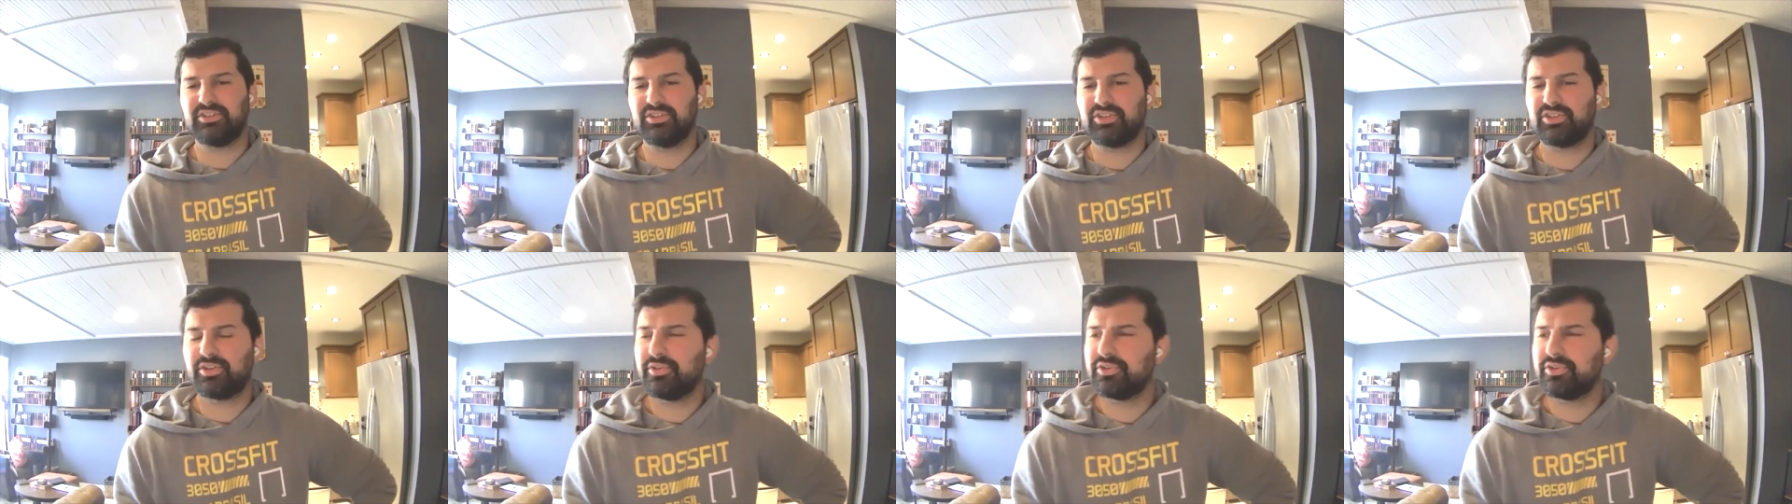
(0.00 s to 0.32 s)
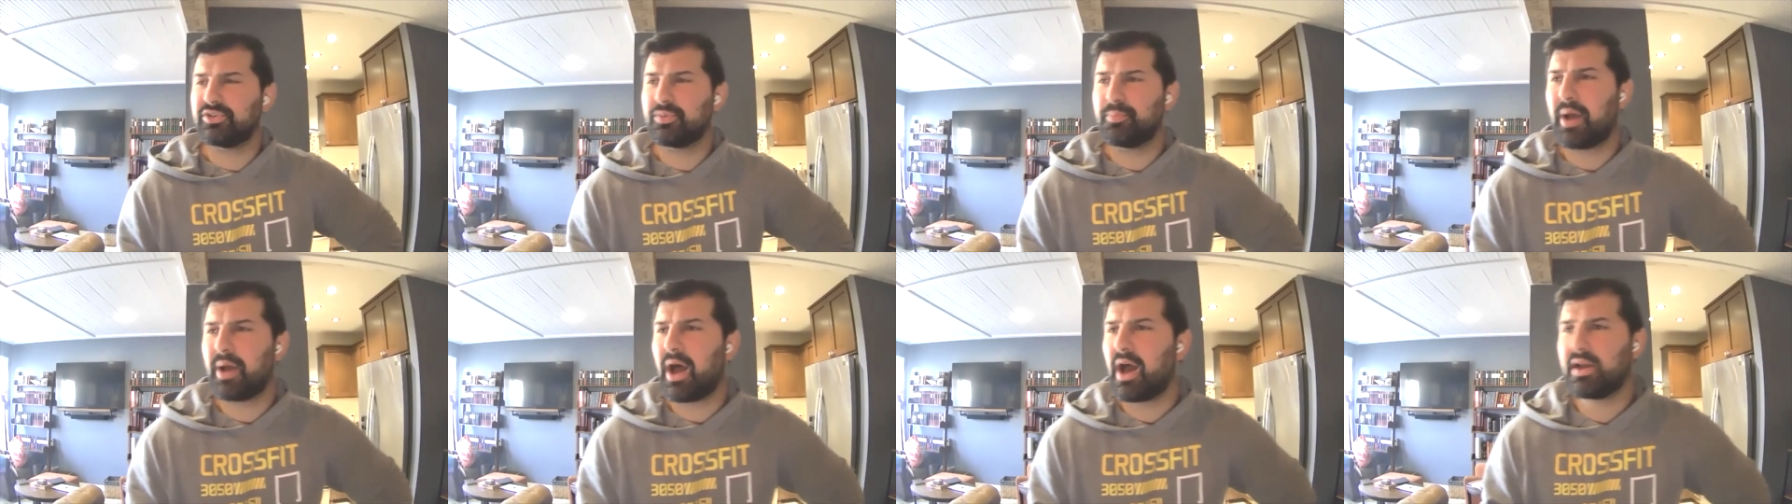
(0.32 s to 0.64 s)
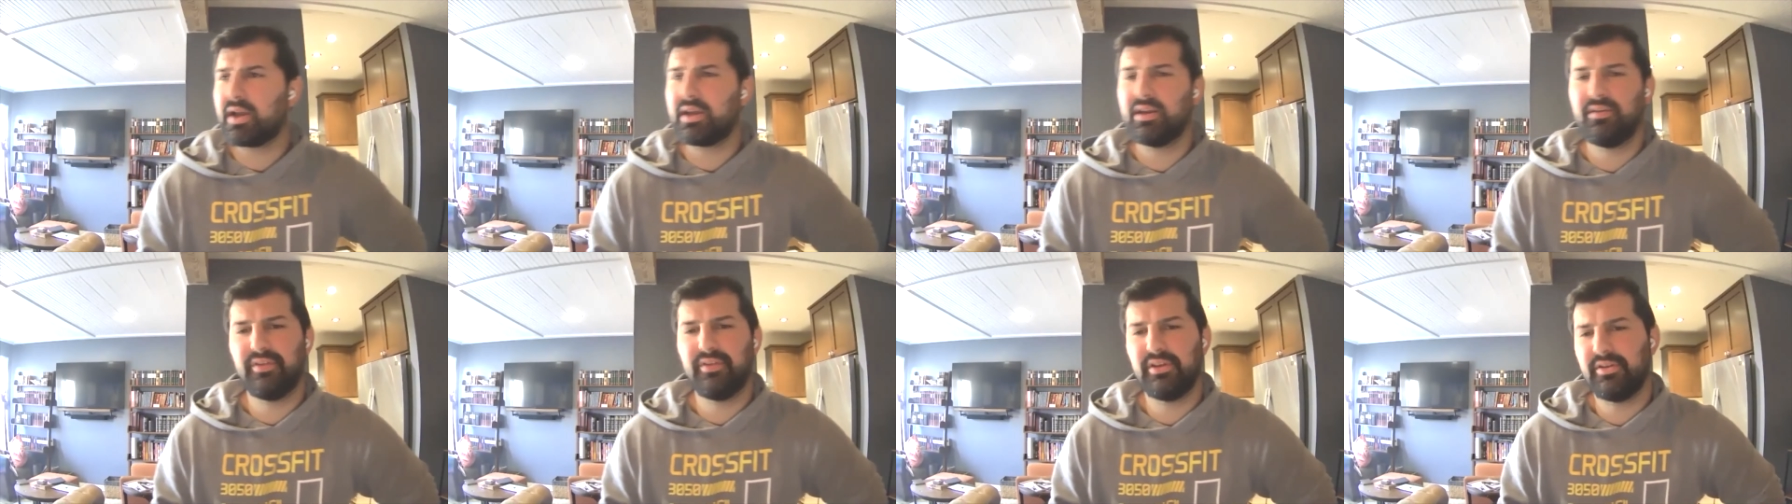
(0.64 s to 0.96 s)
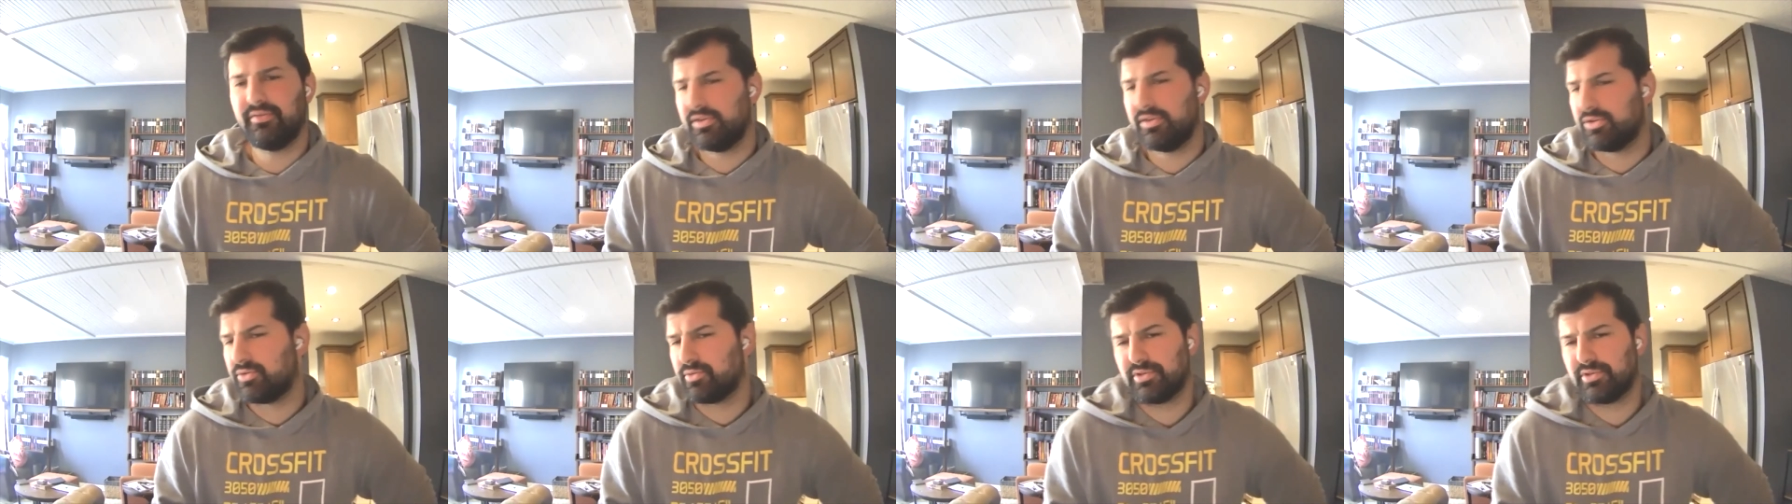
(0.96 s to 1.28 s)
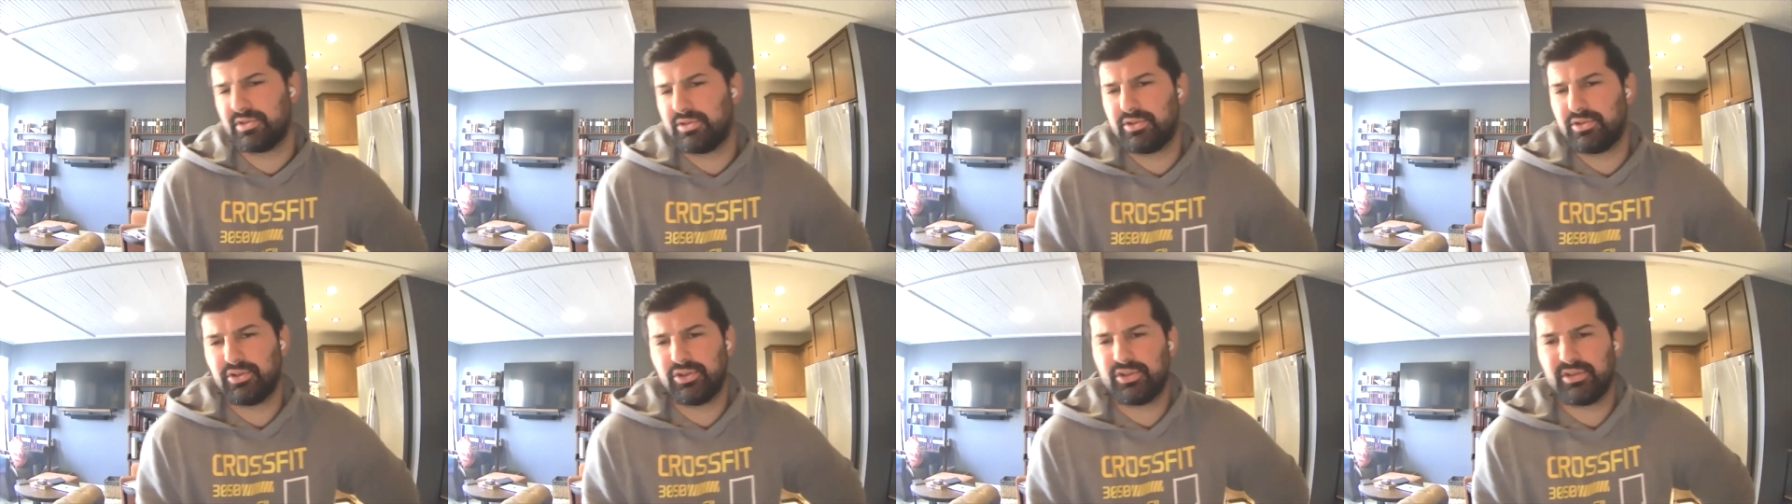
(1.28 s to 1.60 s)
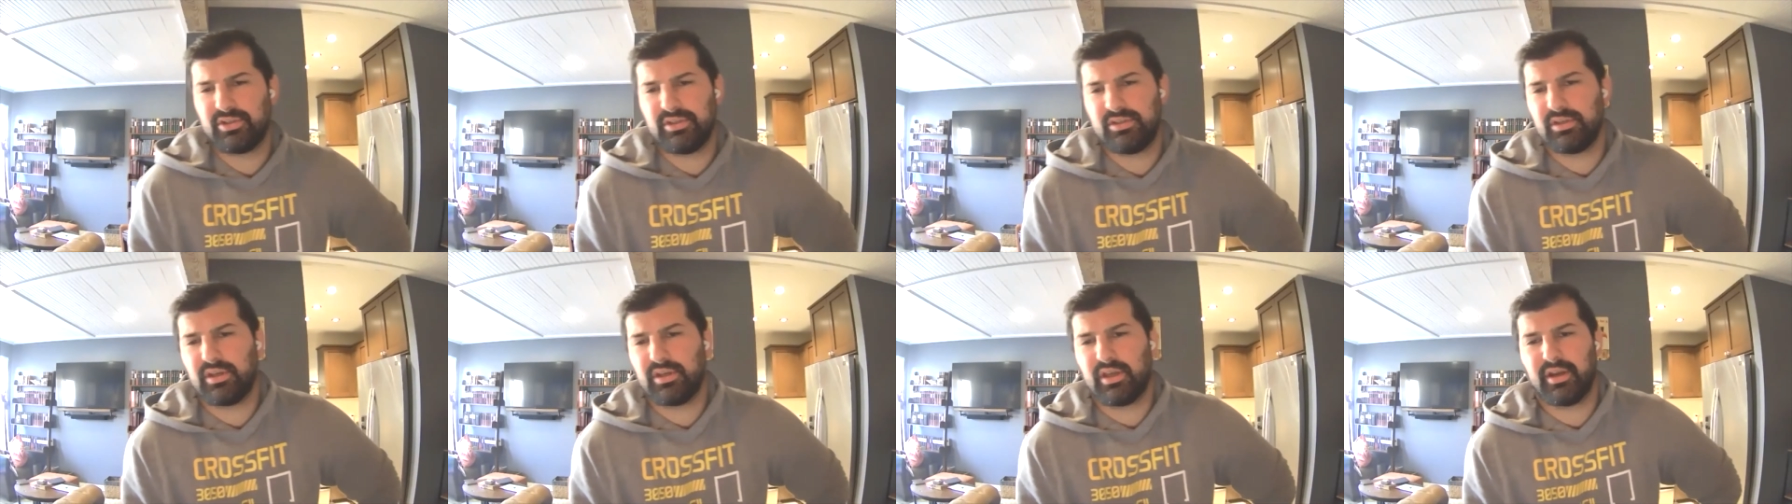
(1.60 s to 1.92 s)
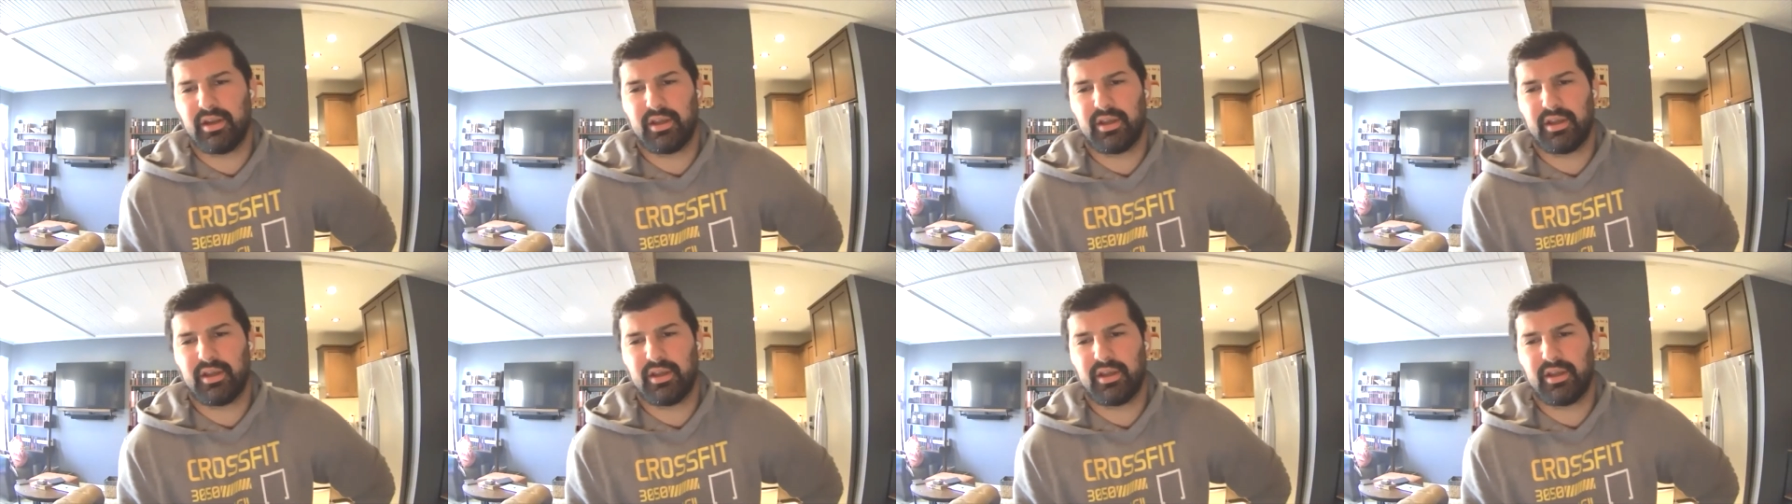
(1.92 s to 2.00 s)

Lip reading: So there's a pocket of individuals that just isn't going